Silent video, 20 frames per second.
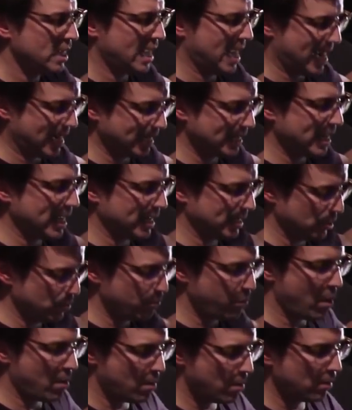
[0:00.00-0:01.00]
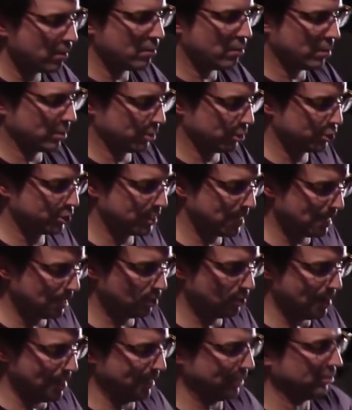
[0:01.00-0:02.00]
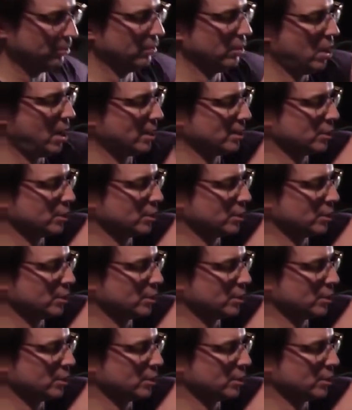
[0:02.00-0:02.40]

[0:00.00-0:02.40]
And again, you probably want a shallow angle, not